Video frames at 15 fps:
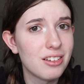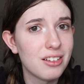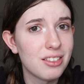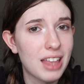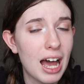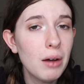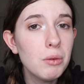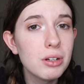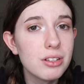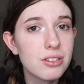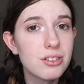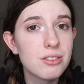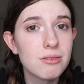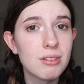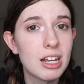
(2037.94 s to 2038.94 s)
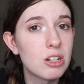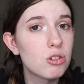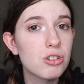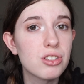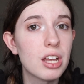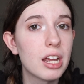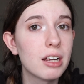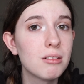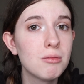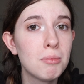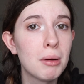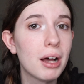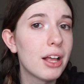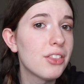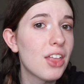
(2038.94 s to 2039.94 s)
That was interesting,
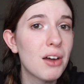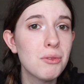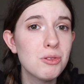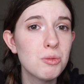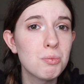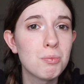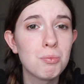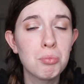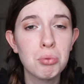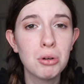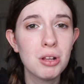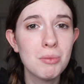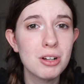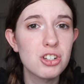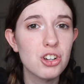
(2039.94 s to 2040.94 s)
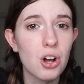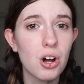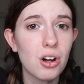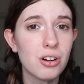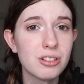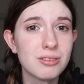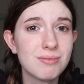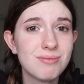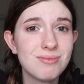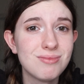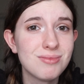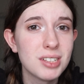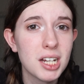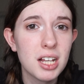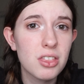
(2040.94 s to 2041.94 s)
but that was pretty much all.
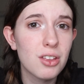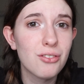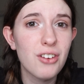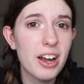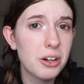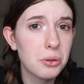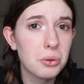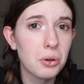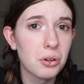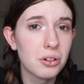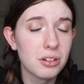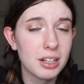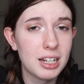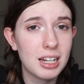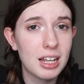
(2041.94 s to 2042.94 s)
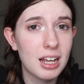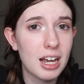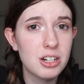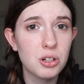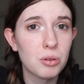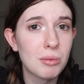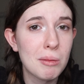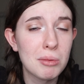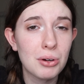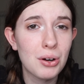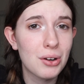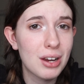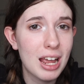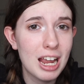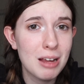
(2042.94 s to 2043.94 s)
The final girl in it, I don't remember her
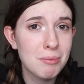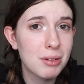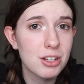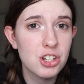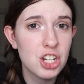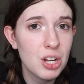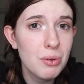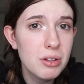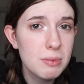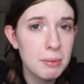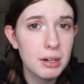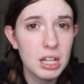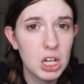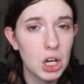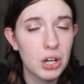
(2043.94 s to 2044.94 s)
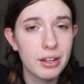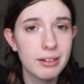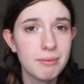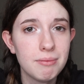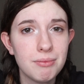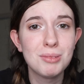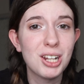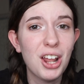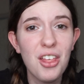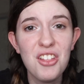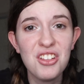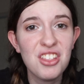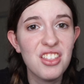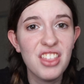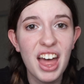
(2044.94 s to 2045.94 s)
name, but she pretty good. But
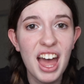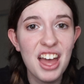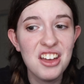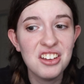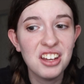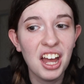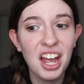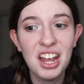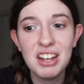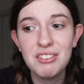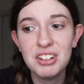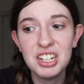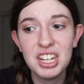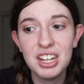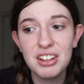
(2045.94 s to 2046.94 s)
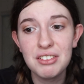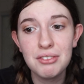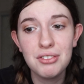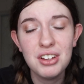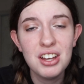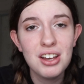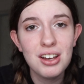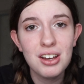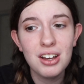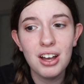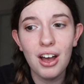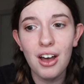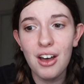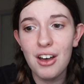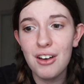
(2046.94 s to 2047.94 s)
other than that, I would give
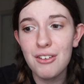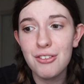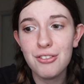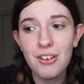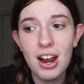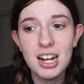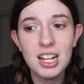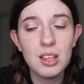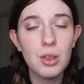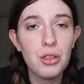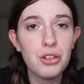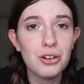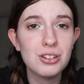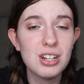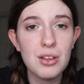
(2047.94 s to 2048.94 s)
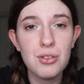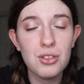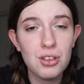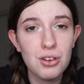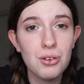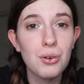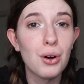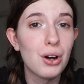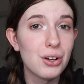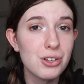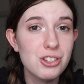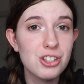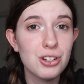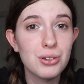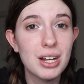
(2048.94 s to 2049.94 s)
Friday the 13th 2
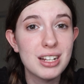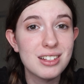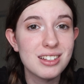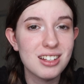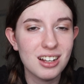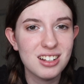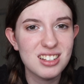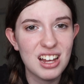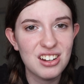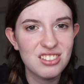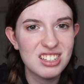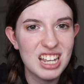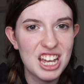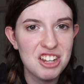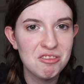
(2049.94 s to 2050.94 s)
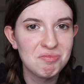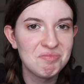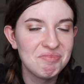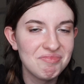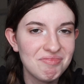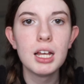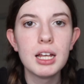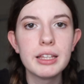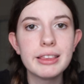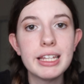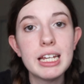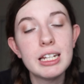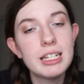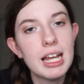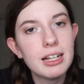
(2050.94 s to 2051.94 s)
also a 6 out of 10.
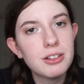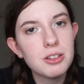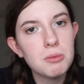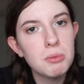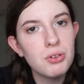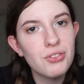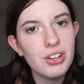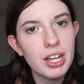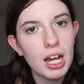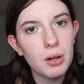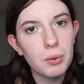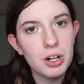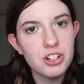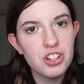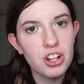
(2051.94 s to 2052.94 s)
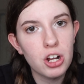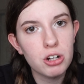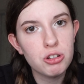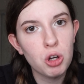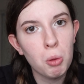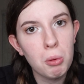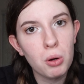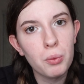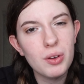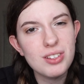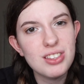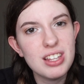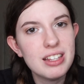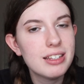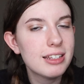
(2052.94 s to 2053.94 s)
The next movie I watched in October was
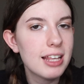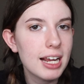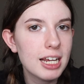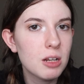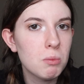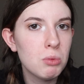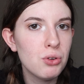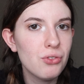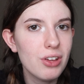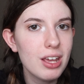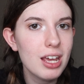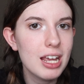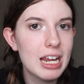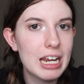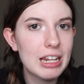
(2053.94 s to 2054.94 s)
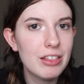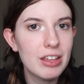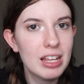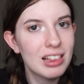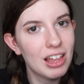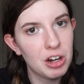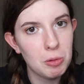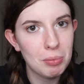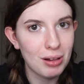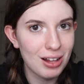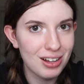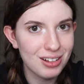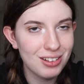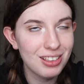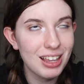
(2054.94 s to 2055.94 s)
the second movie in the
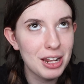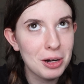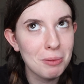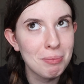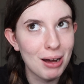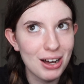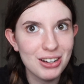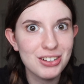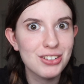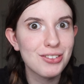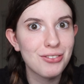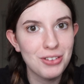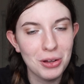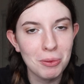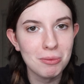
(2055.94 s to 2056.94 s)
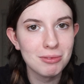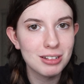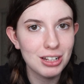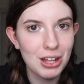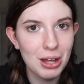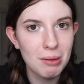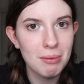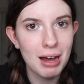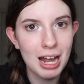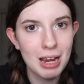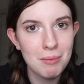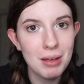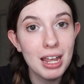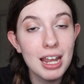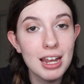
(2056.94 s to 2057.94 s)
Letterboxd film club
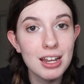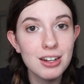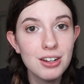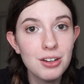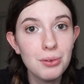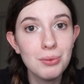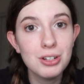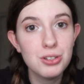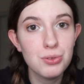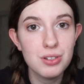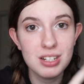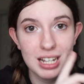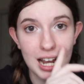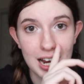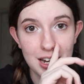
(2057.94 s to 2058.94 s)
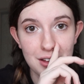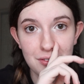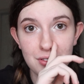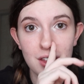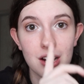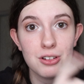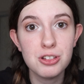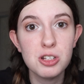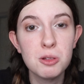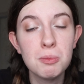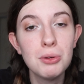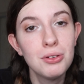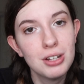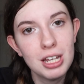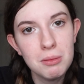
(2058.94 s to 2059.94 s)
I'm in, which was kind of their
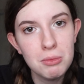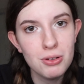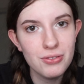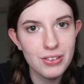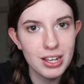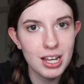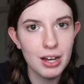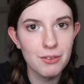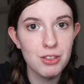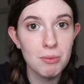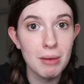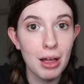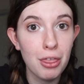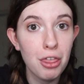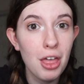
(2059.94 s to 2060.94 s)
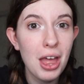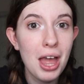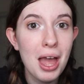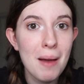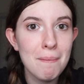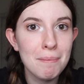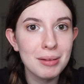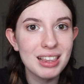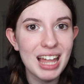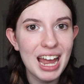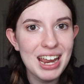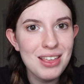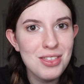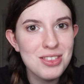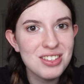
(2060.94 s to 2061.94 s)
spooky movie of the month,
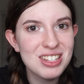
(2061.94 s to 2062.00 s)
Blythe